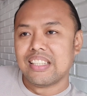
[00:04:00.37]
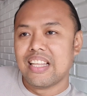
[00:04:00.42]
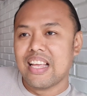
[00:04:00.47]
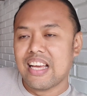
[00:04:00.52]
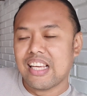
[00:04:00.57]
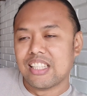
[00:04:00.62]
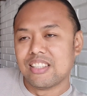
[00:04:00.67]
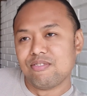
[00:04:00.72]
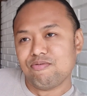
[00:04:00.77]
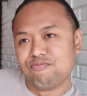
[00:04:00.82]

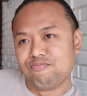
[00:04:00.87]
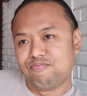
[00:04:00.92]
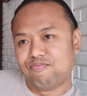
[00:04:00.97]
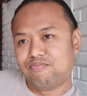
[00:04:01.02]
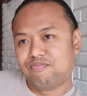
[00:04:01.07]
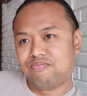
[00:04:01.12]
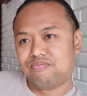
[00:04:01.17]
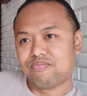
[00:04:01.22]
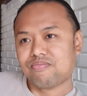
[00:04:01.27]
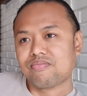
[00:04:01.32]
Then
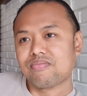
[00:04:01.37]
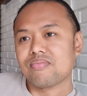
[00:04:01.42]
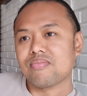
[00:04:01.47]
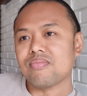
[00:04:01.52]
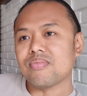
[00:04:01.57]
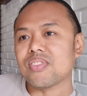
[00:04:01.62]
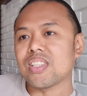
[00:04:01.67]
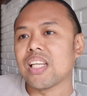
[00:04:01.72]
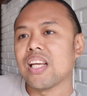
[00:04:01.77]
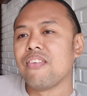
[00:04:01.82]

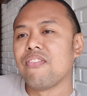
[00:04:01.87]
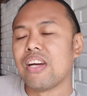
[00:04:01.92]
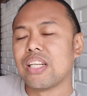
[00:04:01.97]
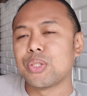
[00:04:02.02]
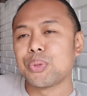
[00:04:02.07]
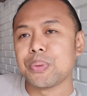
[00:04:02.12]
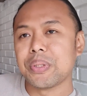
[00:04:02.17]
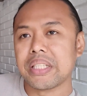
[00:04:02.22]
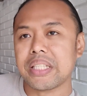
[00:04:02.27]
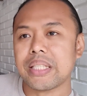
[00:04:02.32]

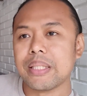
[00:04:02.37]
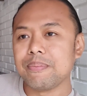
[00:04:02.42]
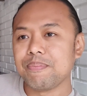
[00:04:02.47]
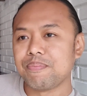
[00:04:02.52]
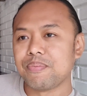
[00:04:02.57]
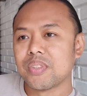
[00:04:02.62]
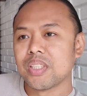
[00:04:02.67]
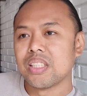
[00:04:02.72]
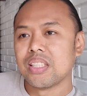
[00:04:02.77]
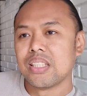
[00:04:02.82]
eventually
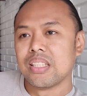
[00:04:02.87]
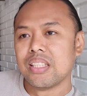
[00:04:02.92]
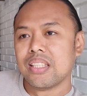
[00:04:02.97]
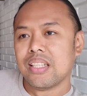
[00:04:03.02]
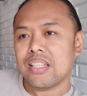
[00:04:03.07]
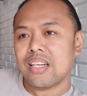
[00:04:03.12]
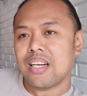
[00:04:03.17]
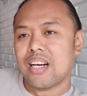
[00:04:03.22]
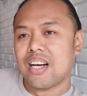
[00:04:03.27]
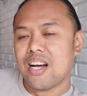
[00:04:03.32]

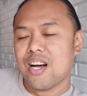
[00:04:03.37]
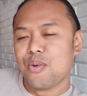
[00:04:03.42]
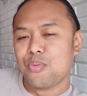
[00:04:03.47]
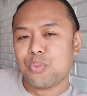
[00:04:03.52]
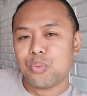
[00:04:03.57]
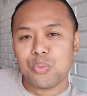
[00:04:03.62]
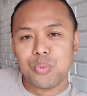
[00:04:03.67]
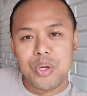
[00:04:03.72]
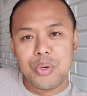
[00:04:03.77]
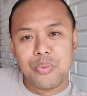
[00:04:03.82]
uh,
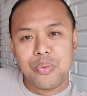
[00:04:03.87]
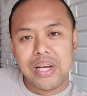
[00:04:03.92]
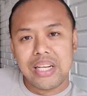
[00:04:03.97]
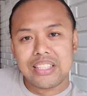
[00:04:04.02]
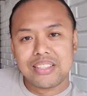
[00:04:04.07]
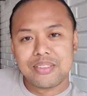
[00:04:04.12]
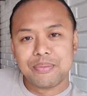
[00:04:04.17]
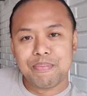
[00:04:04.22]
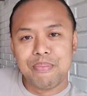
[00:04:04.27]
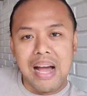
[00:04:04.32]
we
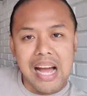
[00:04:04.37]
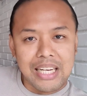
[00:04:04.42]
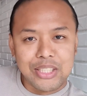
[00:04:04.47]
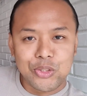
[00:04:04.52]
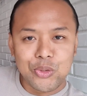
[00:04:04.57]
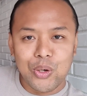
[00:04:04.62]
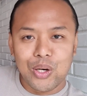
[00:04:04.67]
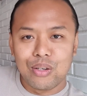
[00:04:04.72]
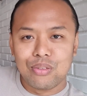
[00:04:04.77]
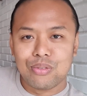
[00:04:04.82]
went back
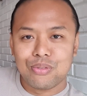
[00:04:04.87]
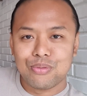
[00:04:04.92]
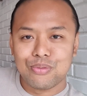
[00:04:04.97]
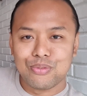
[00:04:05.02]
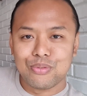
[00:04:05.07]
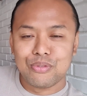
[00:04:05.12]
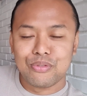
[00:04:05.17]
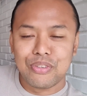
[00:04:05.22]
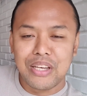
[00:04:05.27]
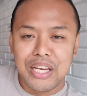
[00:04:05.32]
to our
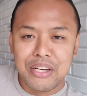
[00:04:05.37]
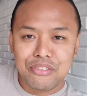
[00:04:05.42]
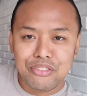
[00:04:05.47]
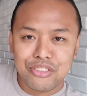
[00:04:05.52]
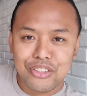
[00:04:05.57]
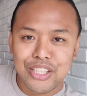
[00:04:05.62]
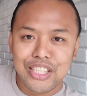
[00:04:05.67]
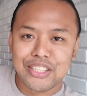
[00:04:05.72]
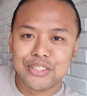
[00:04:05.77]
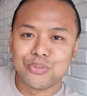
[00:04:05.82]

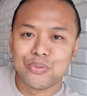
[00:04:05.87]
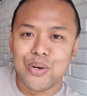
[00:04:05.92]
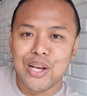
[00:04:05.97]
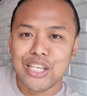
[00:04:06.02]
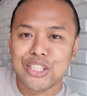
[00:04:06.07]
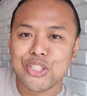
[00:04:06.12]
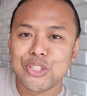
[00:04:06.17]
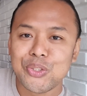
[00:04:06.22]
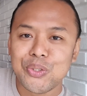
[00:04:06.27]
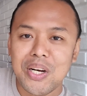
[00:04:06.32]
favorite
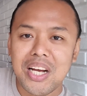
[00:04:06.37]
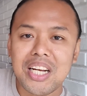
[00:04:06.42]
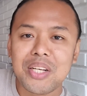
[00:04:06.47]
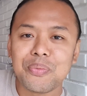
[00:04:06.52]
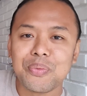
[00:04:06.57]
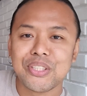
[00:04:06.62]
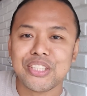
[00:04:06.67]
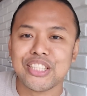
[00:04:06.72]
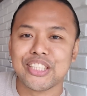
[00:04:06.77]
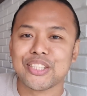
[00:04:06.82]

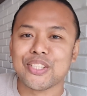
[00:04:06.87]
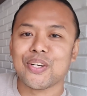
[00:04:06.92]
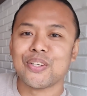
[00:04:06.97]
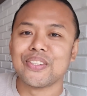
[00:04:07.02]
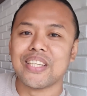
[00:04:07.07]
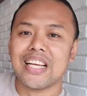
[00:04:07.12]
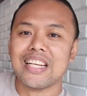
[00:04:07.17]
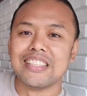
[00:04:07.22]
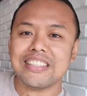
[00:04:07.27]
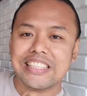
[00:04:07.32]
restaurant, which is
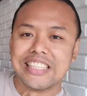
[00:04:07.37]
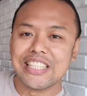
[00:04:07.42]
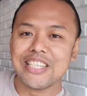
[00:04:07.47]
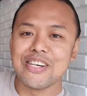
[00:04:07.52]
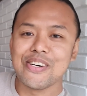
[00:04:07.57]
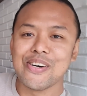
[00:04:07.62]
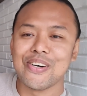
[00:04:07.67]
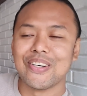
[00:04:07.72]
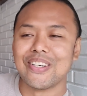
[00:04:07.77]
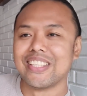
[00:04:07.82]
called El
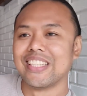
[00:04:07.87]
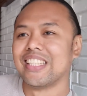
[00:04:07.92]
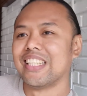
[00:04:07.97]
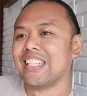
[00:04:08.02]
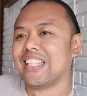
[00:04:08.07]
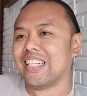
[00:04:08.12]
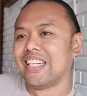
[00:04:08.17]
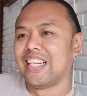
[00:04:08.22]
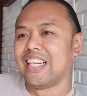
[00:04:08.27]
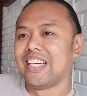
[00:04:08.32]
Nilo,
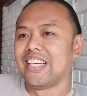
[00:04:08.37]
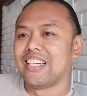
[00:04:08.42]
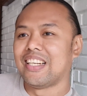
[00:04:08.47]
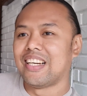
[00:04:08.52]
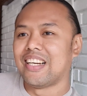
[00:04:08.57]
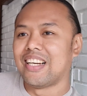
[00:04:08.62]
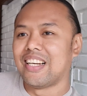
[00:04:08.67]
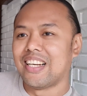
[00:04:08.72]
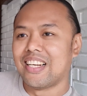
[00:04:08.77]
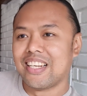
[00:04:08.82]
and
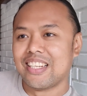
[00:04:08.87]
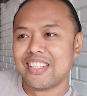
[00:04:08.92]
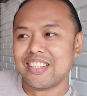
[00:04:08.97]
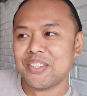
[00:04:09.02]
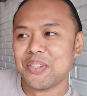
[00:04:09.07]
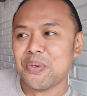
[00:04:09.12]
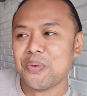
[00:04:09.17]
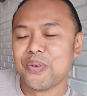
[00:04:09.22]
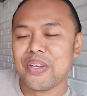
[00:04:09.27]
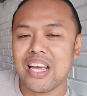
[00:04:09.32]
uh,
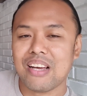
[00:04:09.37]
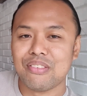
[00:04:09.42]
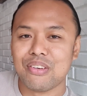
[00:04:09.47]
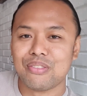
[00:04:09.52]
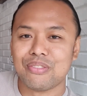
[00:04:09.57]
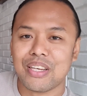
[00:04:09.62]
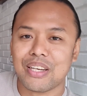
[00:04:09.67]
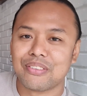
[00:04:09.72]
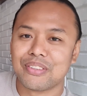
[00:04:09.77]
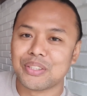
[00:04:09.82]
we have a
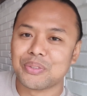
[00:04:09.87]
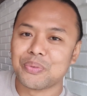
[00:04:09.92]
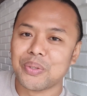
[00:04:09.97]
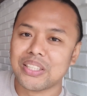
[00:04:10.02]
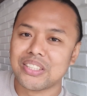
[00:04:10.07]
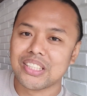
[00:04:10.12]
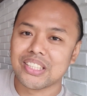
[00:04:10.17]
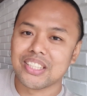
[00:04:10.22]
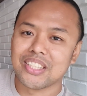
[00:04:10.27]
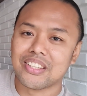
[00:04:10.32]
favorite
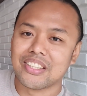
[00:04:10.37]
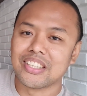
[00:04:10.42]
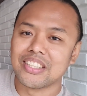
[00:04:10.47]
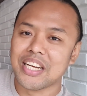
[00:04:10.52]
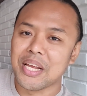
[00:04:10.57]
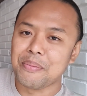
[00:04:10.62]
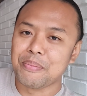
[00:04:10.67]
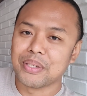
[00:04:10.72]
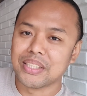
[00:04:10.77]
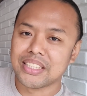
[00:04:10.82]
waitress there. Her
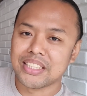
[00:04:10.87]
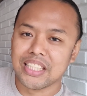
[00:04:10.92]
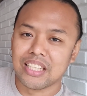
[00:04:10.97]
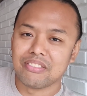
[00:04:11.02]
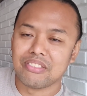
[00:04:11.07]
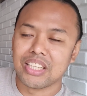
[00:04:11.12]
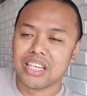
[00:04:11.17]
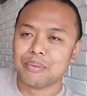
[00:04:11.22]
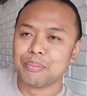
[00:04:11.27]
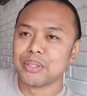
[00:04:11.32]
name is
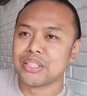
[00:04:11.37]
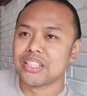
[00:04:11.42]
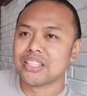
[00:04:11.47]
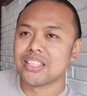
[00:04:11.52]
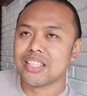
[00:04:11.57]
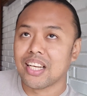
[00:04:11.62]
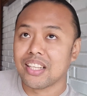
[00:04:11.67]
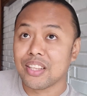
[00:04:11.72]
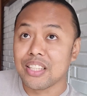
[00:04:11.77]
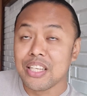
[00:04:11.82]
Sylvia, but
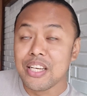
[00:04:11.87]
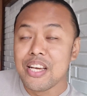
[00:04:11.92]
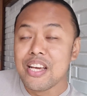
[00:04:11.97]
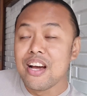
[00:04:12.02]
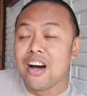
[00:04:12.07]
she's not